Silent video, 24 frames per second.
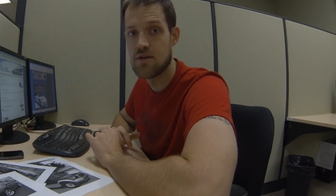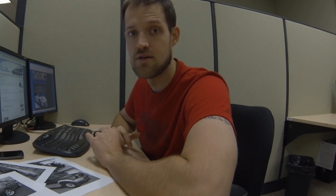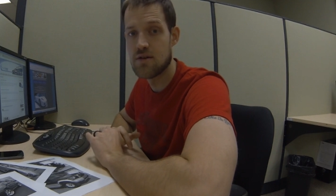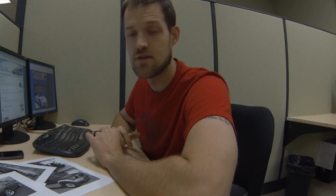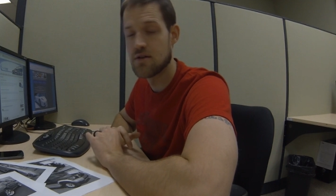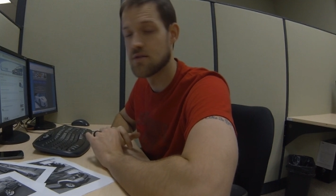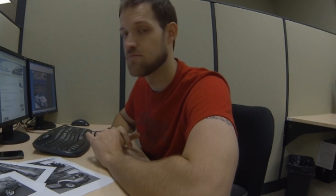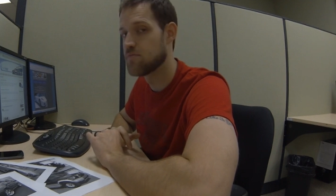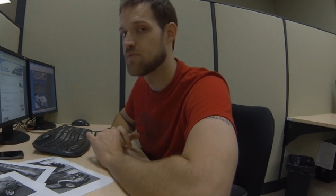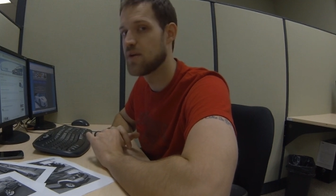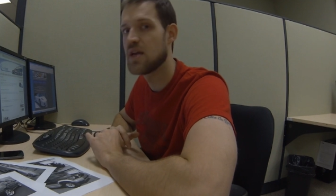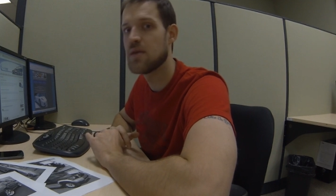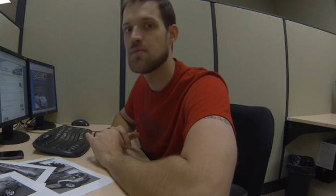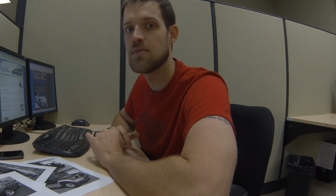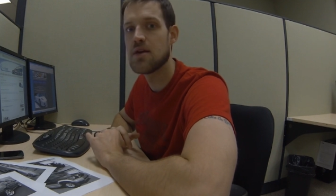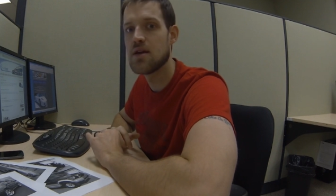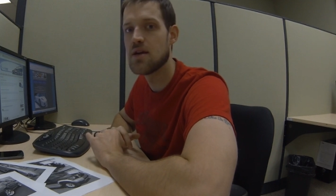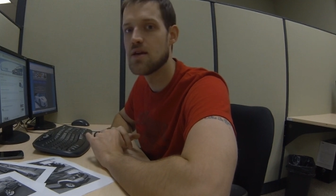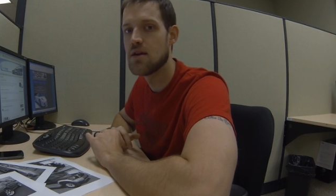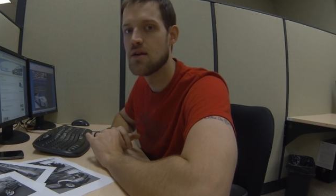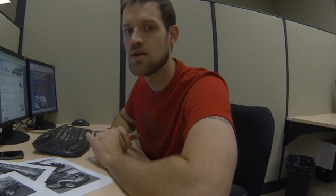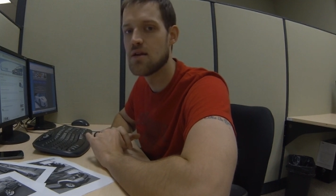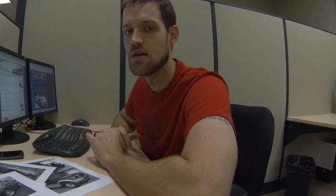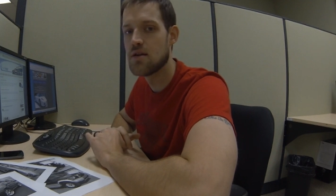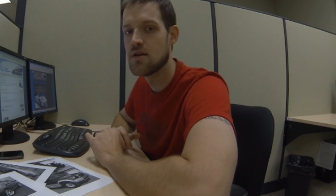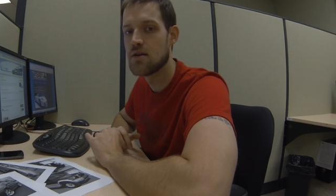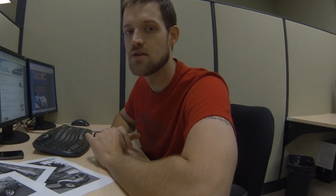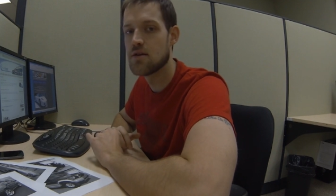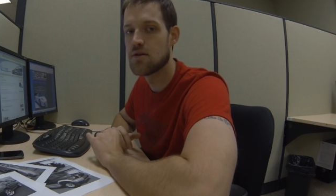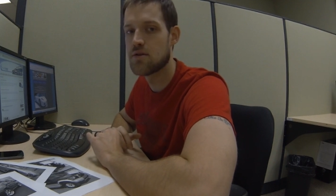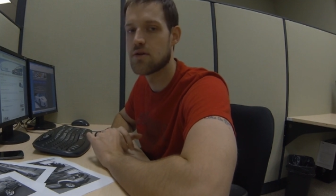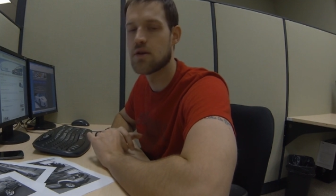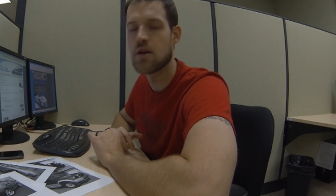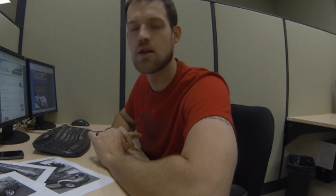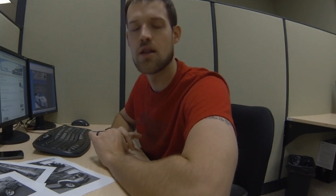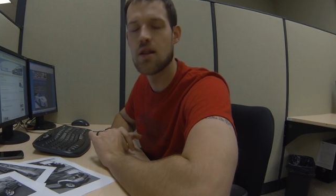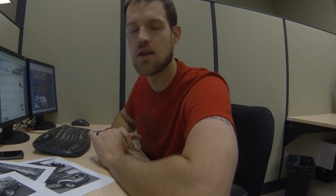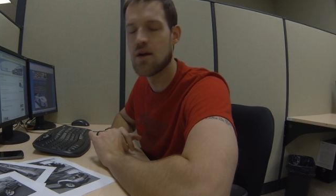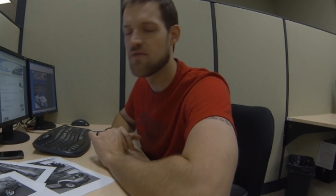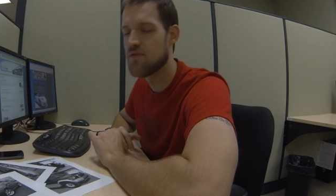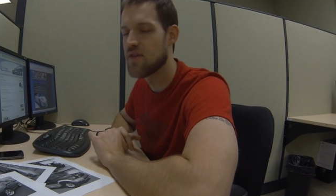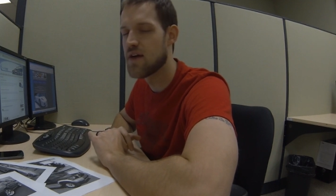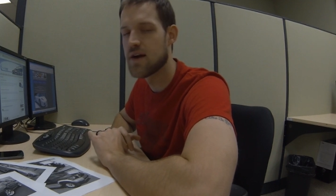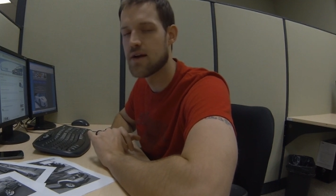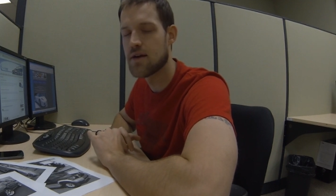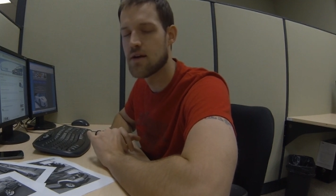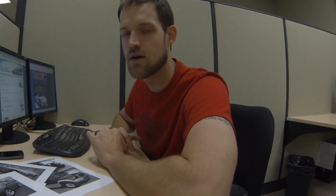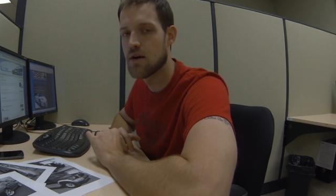your baby, you're going to love
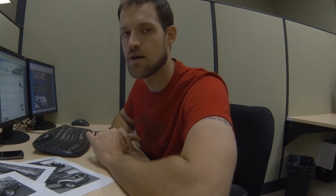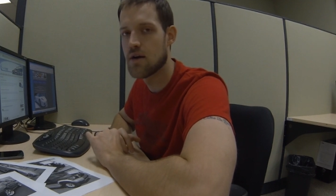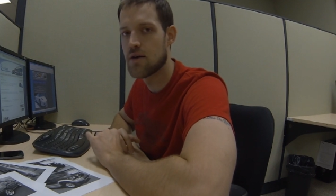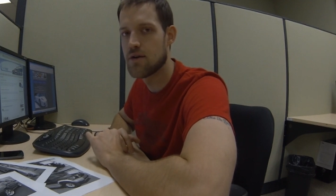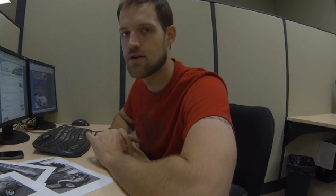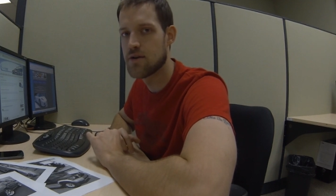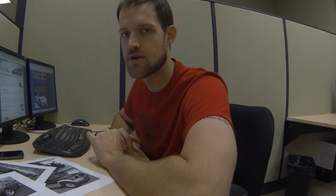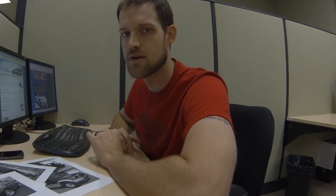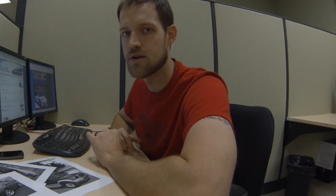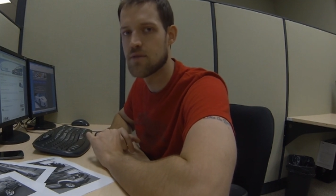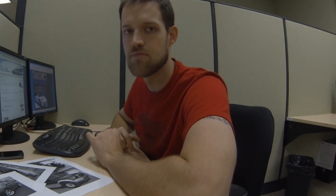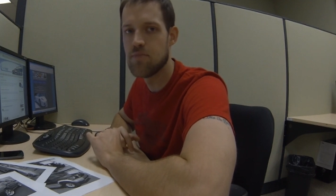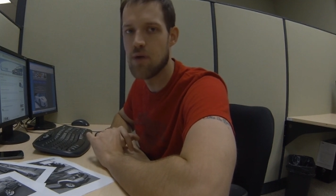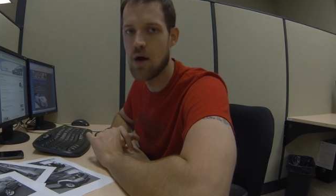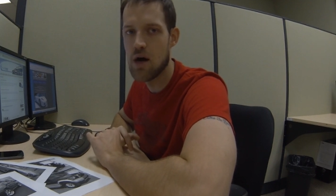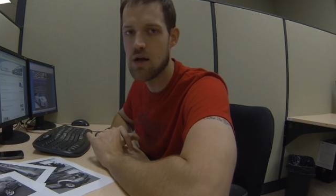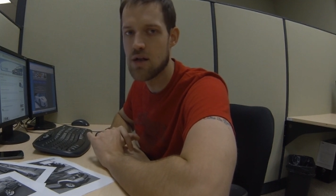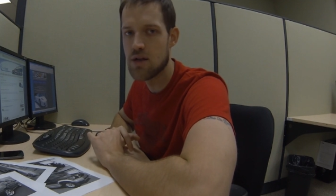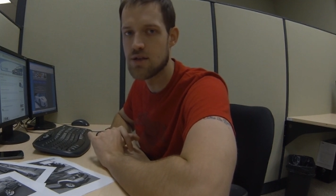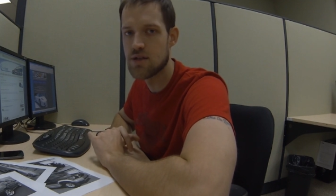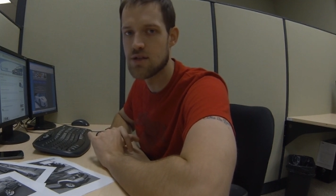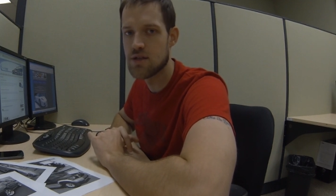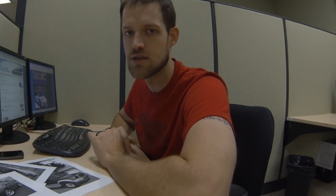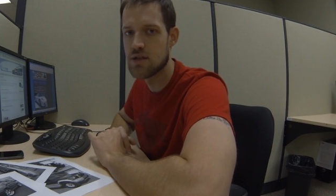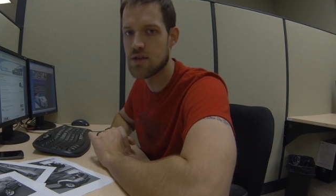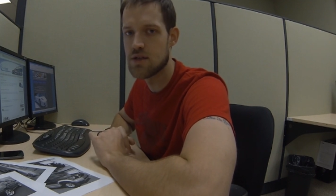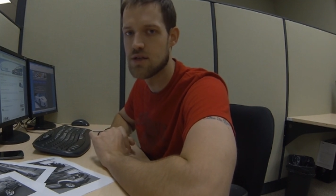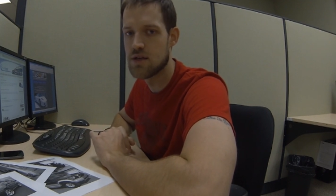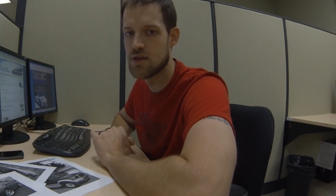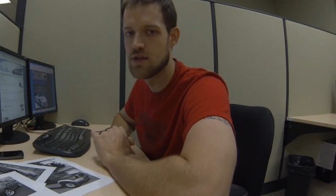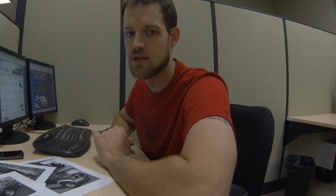that car, you're going to polish it,